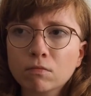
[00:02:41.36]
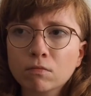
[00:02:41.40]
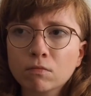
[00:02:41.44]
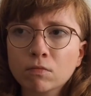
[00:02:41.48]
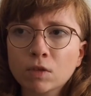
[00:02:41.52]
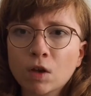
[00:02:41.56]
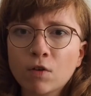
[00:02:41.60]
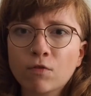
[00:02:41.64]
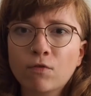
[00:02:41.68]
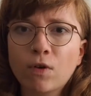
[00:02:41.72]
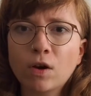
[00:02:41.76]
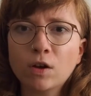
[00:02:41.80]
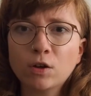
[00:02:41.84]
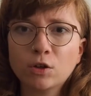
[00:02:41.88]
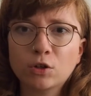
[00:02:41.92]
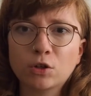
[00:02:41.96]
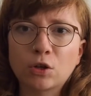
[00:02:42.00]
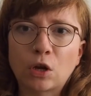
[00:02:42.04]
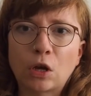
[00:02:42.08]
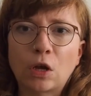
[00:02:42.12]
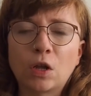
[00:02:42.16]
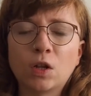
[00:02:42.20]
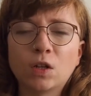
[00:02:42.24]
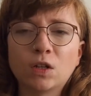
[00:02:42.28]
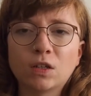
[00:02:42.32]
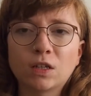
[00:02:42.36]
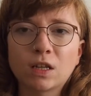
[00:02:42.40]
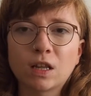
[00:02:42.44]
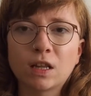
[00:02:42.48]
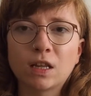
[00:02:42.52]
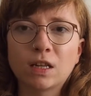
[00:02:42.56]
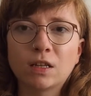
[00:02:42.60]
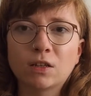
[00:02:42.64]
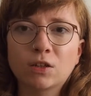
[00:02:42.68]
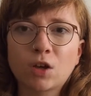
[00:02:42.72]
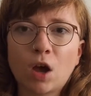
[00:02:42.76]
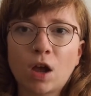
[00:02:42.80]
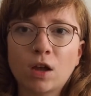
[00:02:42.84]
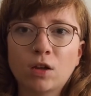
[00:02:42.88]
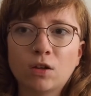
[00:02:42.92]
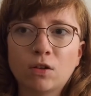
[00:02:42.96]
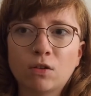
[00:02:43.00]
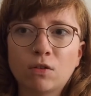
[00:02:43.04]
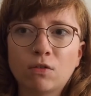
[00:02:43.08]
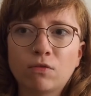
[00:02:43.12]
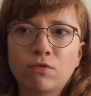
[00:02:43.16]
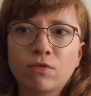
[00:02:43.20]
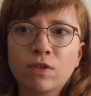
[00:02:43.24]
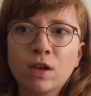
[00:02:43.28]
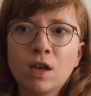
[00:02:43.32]
functions and these kind of
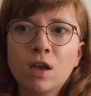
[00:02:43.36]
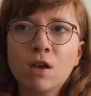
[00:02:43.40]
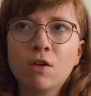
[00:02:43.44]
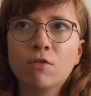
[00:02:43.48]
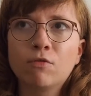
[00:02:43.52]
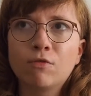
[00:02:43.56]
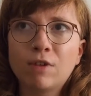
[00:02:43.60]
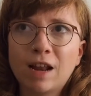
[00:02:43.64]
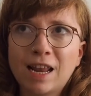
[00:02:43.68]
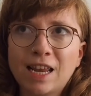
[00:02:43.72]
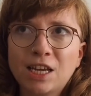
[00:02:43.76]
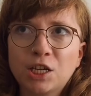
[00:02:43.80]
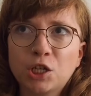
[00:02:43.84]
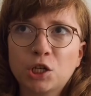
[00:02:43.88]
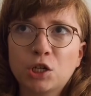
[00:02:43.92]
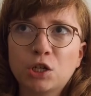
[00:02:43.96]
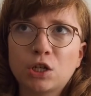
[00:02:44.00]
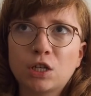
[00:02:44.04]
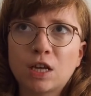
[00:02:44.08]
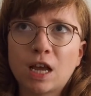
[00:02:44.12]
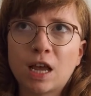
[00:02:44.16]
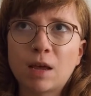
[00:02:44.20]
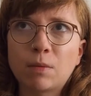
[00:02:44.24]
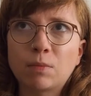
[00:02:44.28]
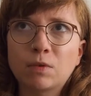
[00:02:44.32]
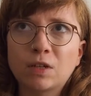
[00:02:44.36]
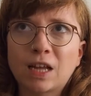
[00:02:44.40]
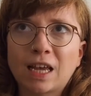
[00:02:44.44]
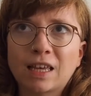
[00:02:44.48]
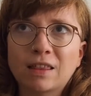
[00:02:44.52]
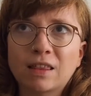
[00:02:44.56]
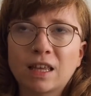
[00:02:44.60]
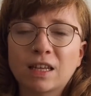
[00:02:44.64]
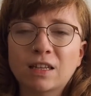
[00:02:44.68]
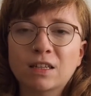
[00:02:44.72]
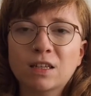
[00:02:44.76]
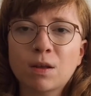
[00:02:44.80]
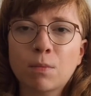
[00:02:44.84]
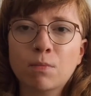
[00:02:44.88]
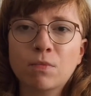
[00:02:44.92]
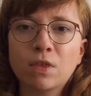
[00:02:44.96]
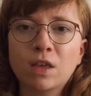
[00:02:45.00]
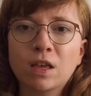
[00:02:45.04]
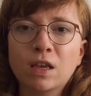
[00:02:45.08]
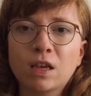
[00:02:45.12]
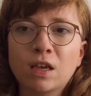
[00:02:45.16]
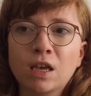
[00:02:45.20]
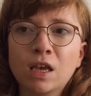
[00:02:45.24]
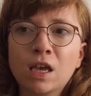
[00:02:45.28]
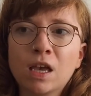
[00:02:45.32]
relationships. Like there's something
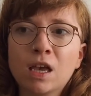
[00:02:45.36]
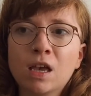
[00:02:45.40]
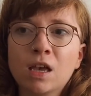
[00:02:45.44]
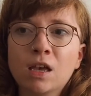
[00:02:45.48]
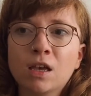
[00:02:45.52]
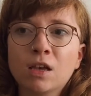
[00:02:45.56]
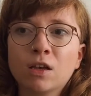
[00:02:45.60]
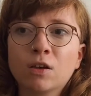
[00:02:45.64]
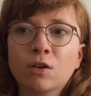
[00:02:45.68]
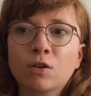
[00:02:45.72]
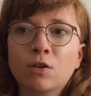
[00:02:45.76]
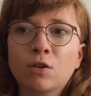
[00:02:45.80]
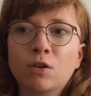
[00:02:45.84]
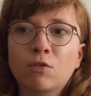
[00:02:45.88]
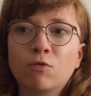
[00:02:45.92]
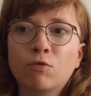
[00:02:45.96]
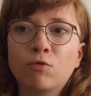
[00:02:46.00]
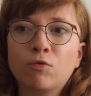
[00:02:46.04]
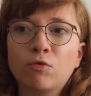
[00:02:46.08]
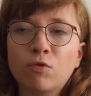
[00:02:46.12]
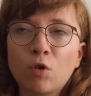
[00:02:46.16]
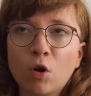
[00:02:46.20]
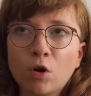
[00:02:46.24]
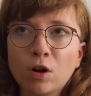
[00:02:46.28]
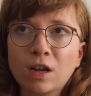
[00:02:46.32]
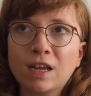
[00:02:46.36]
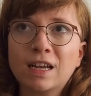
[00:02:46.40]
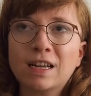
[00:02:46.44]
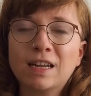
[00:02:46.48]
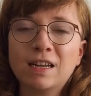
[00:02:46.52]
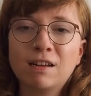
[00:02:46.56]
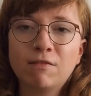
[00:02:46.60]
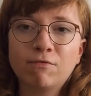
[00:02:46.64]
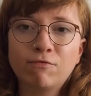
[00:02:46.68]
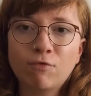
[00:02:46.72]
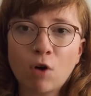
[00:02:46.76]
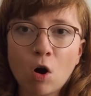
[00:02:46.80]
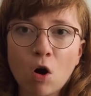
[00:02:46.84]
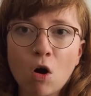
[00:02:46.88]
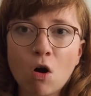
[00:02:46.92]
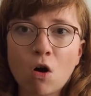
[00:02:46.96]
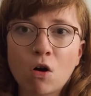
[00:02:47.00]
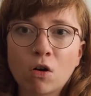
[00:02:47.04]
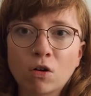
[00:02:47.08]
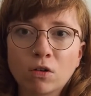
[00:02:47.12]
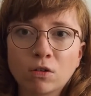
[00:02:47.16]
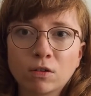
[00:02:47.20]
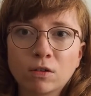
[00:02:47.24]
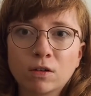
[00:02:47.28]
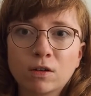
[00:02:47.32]
chronically
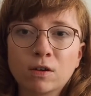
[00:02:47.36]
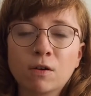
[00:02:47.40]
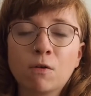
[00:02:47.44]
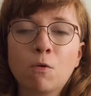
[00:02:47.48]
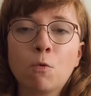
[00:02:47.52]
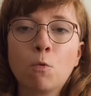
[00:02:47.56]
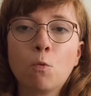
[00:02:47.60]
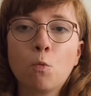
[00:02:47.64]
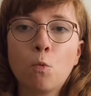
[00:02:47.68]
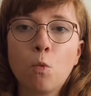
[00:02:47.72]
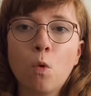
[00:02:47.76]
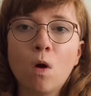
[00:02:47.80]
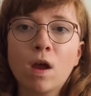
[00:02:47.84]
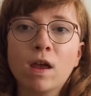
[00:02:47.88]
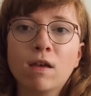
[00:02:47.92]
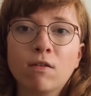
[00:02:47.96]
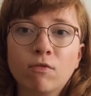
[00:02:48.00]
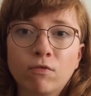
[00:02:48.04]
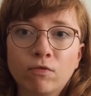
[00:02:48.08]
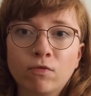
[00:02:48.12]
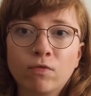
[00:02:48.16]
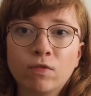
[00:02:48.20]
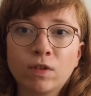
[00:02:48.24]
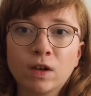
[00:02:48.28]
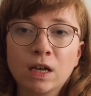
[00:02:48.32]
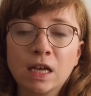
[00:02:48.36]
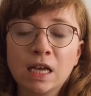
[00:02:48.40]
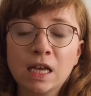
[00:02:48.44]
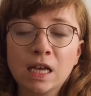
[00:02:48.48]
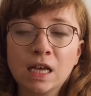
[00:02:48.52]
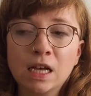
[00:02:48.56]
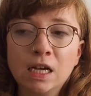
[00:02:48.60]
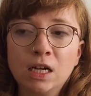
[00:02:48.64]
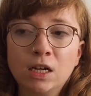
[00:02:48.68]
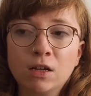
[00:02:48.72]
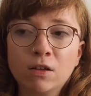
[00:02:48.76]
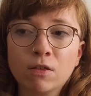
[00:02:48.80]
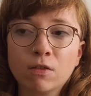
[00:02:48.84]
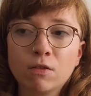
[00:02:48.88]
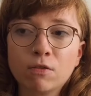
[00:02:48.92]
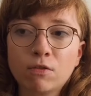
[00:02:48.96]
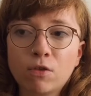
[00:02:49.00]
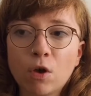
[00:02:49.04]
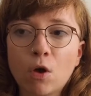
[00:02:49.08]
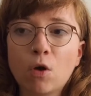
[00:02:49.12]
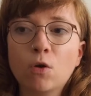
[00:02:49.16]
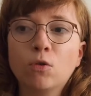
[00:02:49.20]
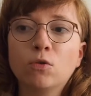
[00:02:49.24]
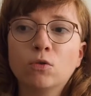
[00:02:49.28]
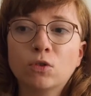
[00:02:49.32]
wrong with
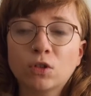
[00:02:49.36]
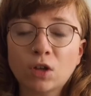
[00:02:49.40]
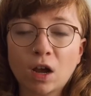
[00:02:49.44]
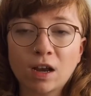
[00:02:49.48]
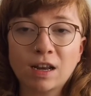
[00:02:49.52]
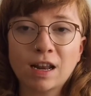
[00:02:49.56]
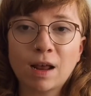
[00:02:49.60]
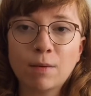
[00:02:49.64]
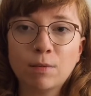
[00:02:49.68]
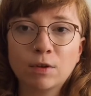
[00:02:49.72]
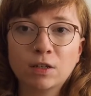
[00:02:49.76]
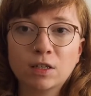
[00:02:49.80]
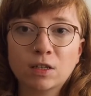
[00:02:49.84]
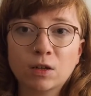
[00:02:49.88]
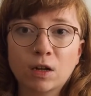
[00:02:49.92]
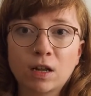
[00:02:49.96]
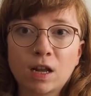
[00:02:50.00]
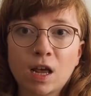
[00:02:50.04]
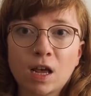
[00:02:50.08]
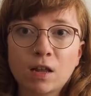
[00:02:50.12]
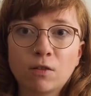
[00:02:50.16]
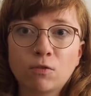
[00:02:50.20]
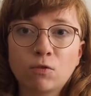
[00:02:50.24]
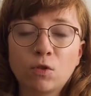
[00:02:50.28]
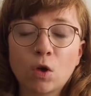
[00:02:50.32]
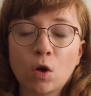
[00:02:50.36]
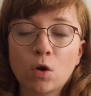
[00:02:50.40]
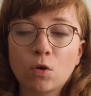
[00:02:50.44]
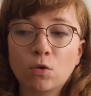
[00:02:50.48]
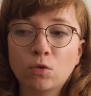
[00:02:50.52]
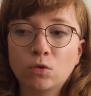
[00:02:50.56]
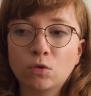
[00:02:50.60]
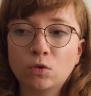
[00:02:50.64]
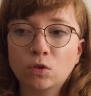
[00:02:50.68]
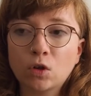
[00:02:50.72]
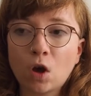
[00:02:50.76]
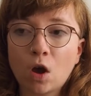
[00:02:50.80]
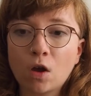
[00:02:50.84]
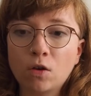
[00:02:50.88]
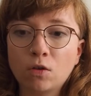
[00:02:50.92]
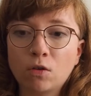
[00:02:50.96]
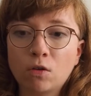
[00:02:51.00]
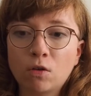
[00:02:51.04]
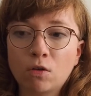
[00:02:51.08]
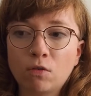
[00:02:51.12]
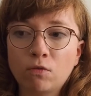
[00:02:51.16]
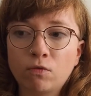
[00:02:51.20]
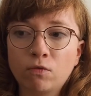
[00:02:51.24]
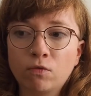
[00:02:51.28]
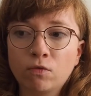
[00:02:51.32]
those dynamics and those kind of,
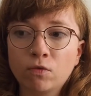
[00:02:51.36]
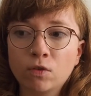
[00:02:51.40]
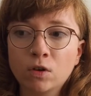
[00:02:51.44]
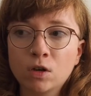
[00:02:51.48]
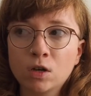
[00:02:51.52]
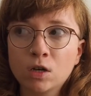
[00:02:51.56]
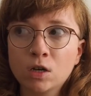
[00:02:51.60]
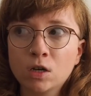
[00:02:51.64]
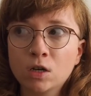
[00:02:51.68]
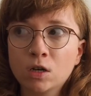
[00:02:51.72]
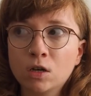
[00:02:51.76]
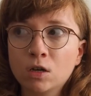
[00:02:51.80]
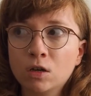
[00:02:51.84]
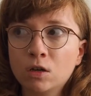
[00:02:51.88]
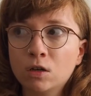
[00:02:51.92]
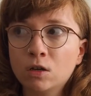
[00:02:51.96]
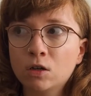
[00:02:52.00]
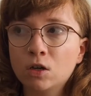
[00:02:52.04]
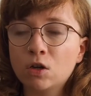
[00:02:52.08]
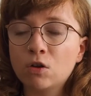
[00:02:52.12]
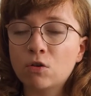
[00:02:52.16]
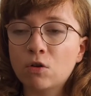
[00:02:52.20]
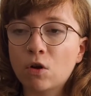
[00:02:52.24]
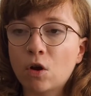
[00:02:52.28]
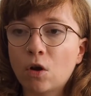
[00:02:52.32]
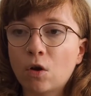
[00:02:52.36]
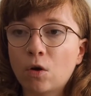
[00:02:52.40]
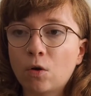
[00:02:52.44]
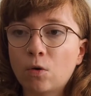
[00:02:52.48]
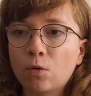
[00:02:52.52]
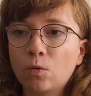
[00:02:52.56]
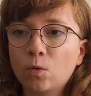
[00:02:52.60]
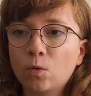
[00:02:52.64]
you know,